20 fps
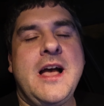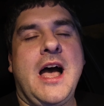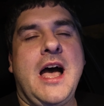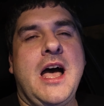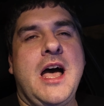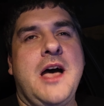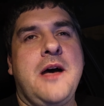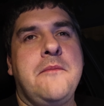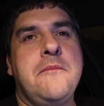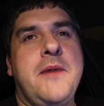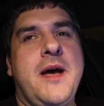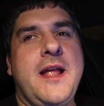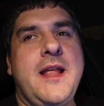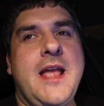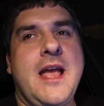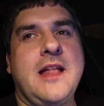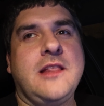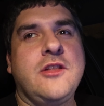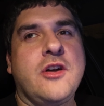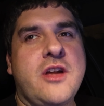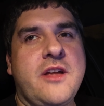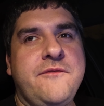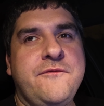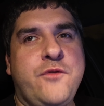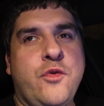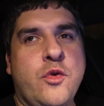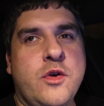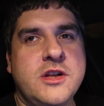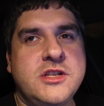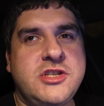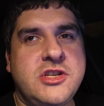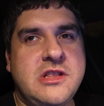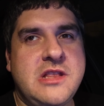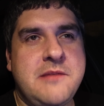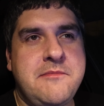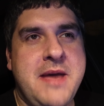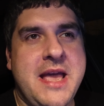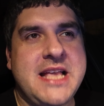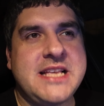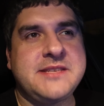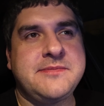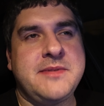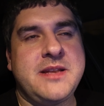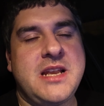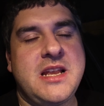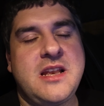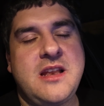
But yeah, looking forward to the basement.